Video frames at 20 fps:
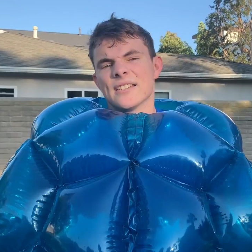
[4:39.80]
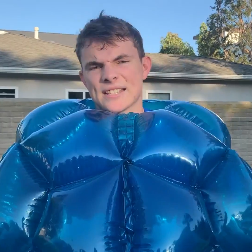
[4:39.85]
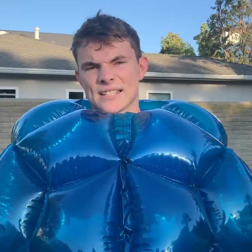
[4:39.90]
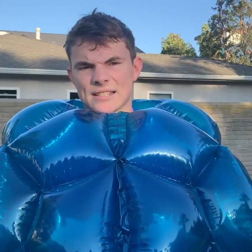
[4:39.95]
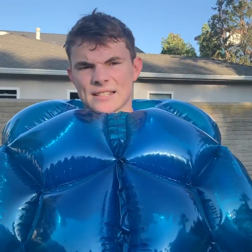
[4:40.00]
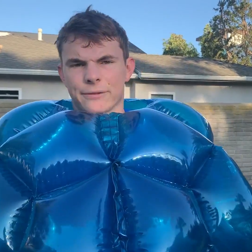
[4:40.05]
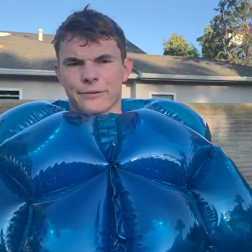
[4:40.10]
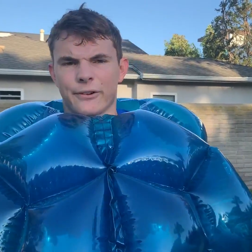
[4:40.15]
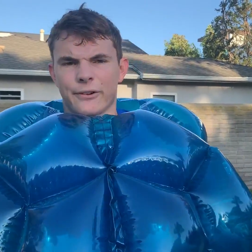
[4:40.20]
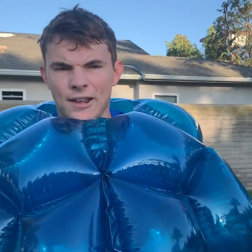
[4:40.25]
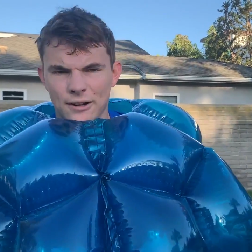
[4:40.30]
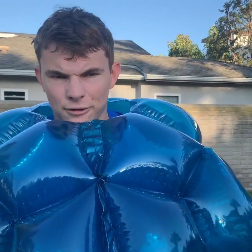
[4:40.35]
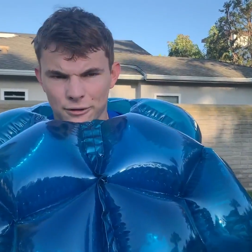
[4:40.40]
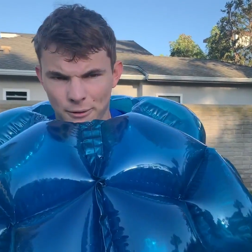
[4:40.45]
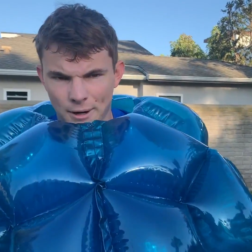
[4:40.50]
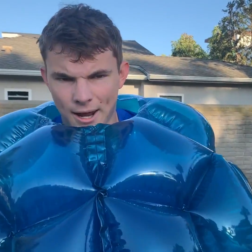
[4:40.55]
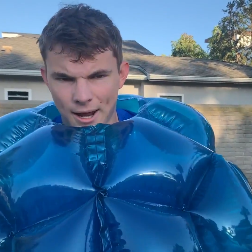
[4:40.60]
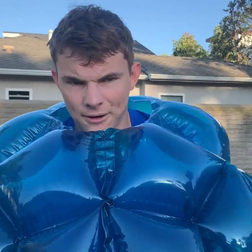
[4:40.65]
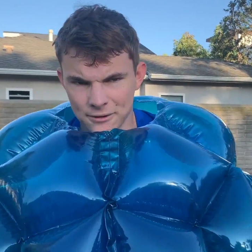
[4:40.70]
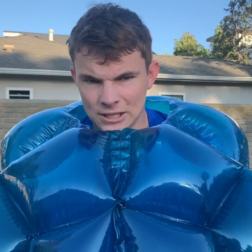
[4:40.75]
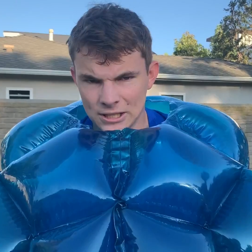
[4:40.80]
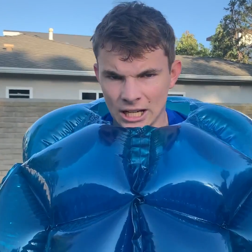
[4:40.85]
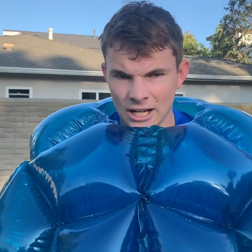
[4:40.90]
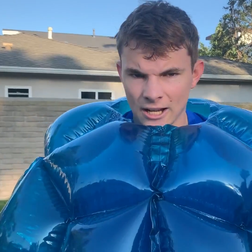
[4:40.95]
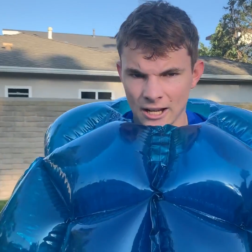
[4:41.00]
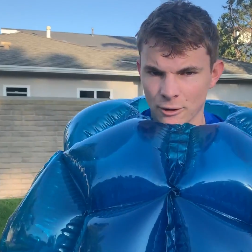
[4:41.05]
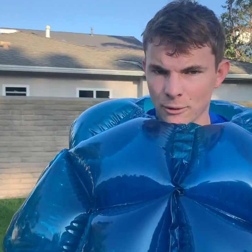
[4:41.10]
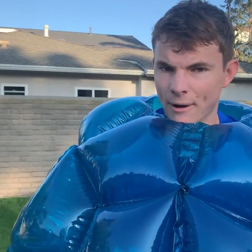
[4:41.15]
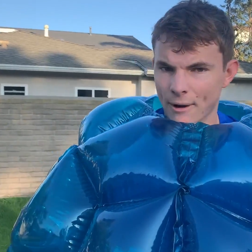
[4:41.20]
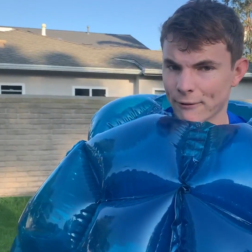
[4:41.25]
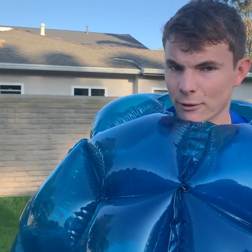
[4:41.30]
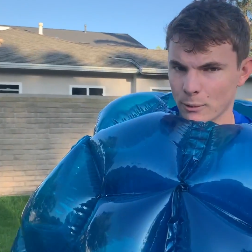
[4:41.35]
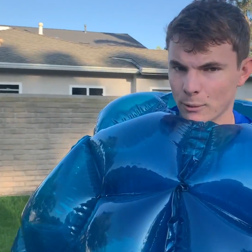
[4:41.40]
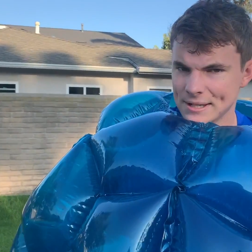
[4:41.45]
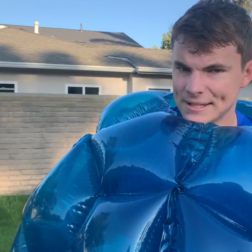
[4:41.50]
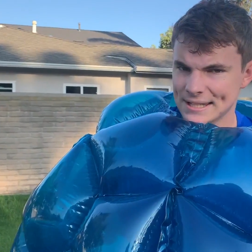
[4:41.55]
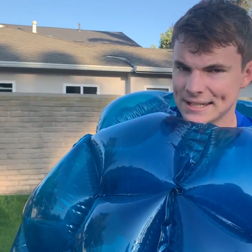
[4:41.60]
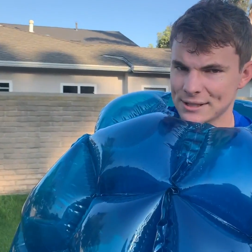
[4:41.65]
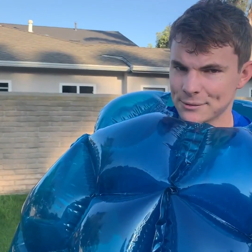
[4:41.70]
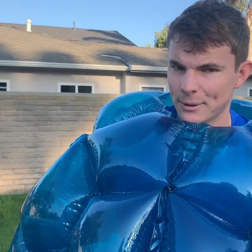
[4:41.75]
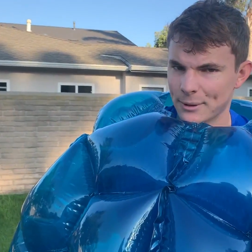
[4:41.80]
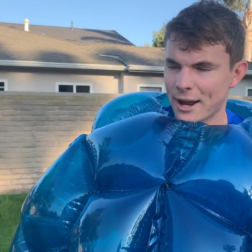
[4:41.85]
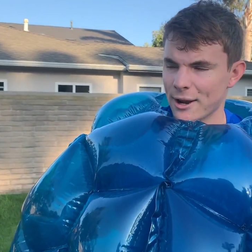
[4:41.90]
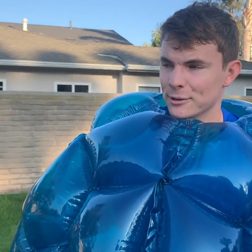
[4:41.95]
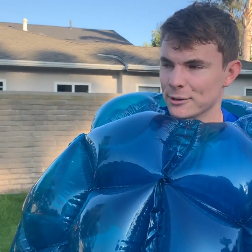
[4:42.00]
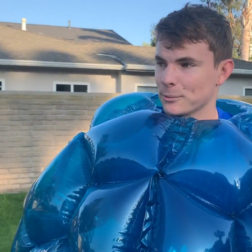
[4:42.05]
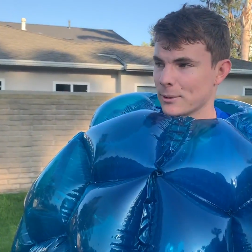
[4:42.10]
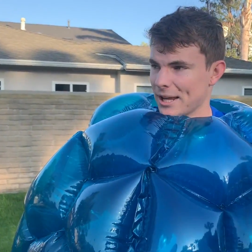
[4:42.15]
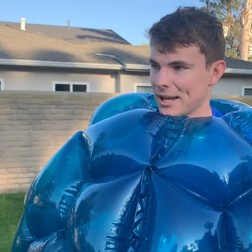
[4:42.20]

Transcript: This is the final round. Whoever wins this round